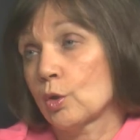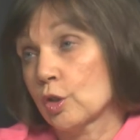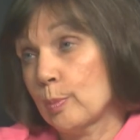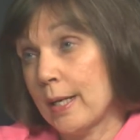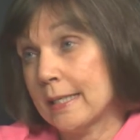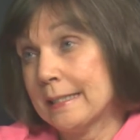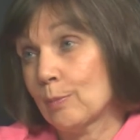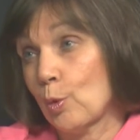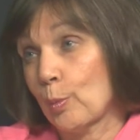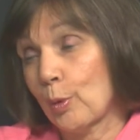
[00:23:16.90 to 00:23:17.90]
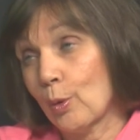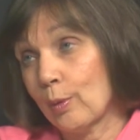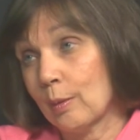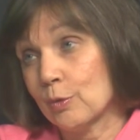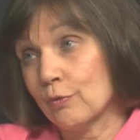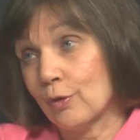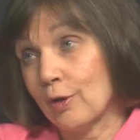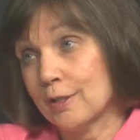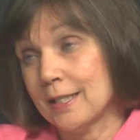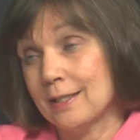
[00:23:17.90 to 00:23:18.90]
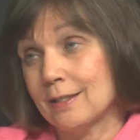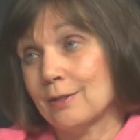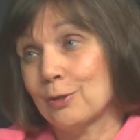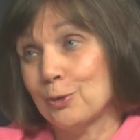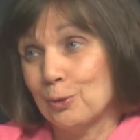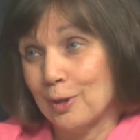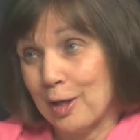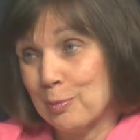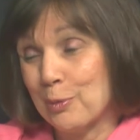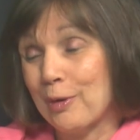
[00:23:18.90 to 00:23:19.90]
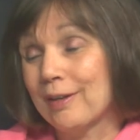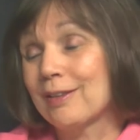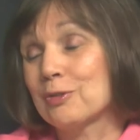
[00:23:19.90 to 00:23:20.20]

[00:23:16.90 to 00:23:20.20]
space and more programs for our teens in the new library,